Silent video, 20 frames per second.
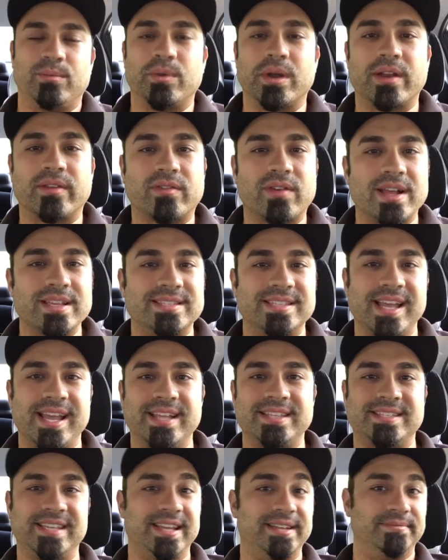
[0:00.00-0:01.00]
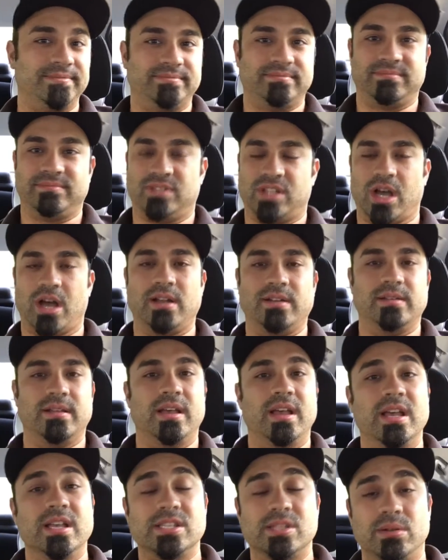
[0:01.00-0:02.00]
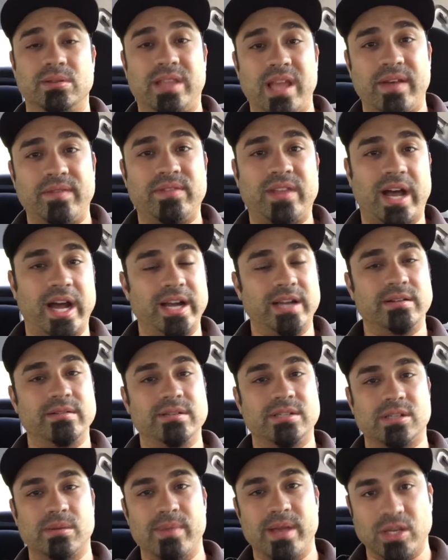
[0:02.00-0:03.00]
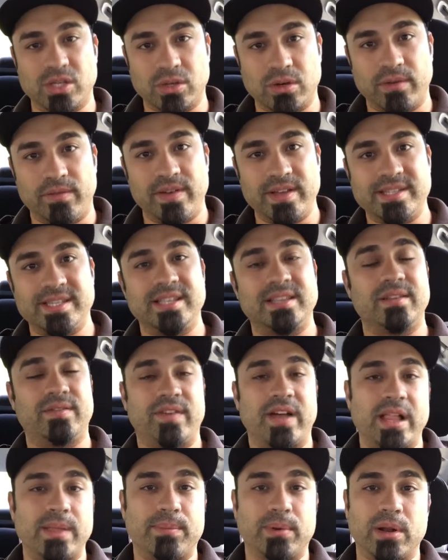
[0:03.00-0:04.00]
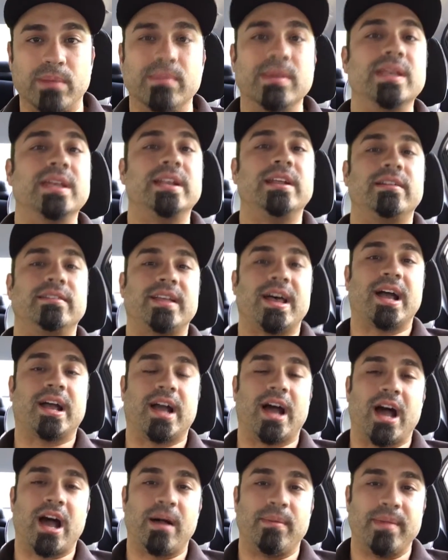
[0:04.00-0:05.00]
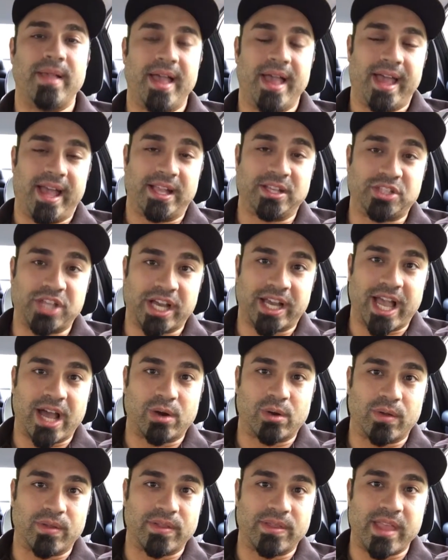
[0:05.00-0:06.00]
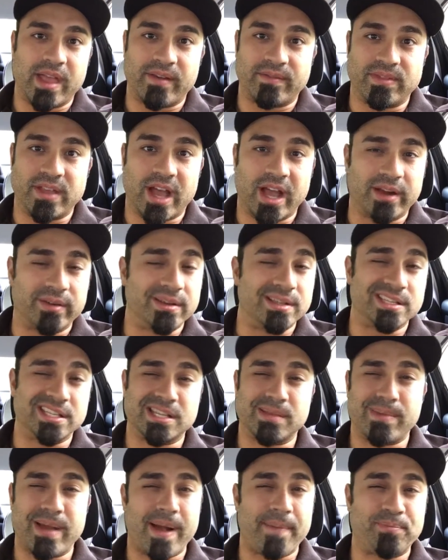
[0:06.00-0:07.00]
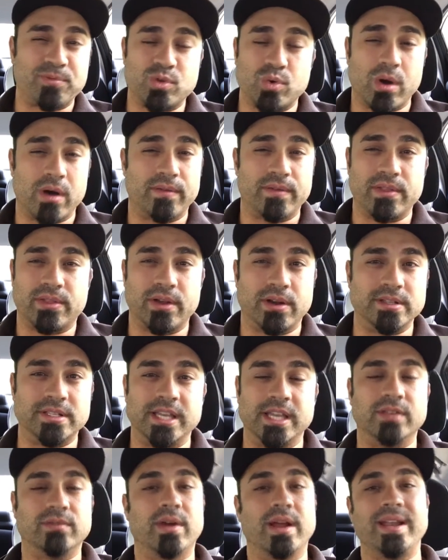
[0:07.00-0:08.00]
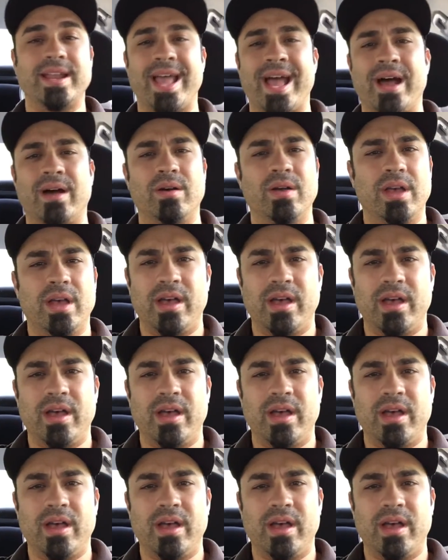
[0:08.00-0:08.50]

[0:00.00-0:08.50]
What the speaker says: Whatever I say, it's in. Done. So Dev Diaries. So make sure to visit developer2millionaire.com and check out all the Dev Diaries. There's about 12 or 13 right now.